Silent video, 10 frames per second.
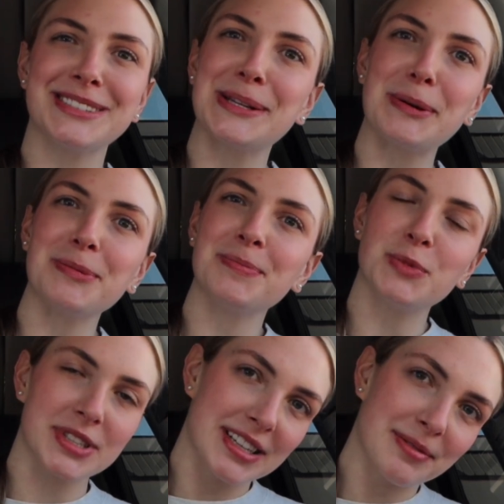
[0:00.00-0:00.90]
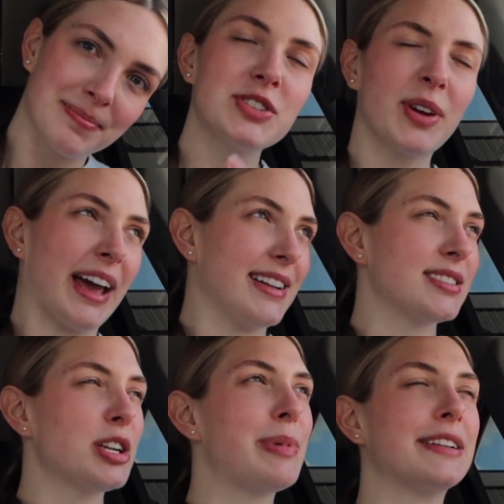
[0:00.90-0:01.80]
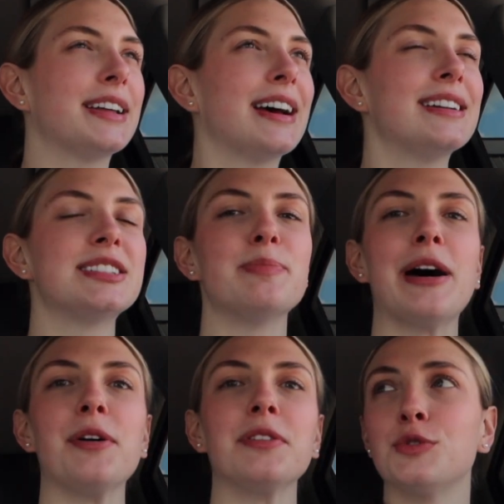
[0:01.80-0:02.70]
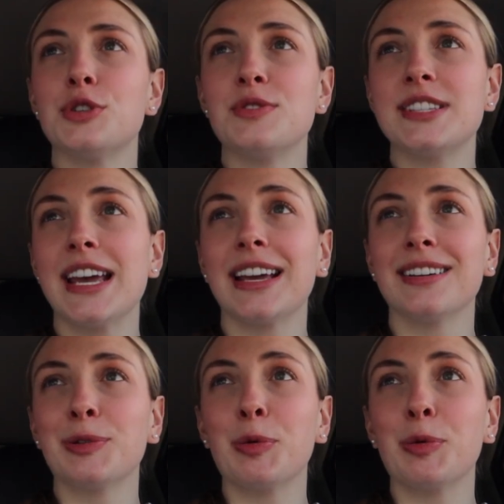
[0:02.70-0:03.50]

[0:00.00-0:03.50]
so we'll see but it's okay it's not about that it's about reducing